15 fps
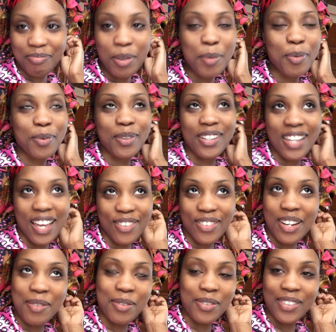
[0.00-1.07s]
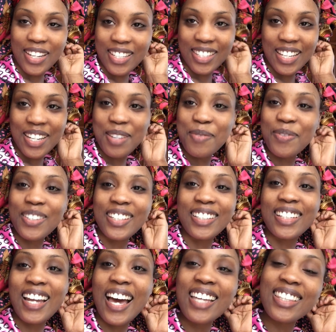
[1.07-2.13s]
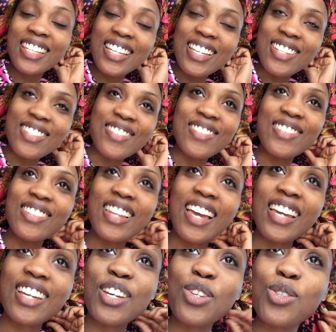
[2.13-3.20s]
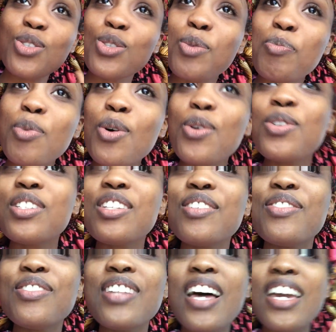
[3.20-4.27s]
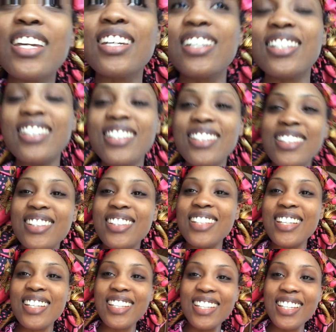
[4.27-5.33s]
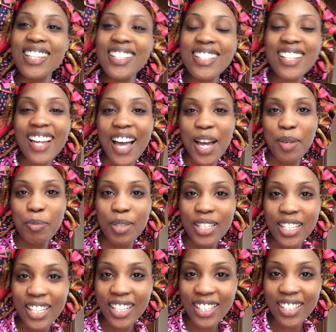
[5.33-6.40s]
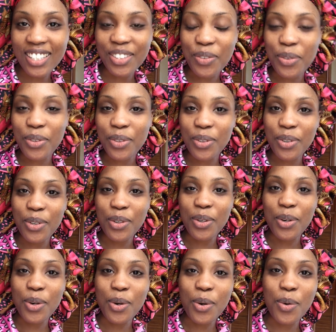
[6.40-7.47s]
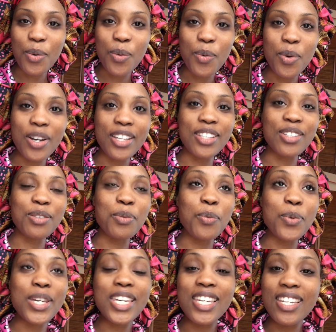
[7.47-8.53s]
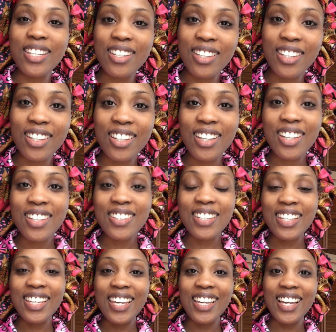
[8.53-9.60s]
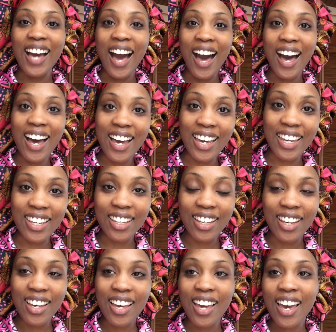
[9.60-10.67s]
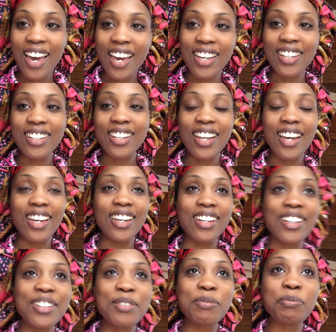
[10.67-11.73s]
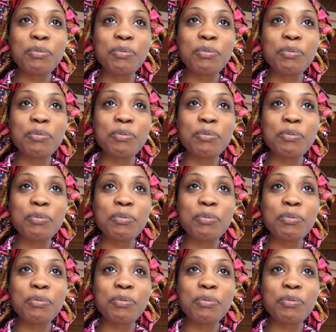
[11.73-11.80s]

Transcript: people were laughing at me when I said it, but I think it's true. Like, suppose if like the key to happiness was weed to get high and like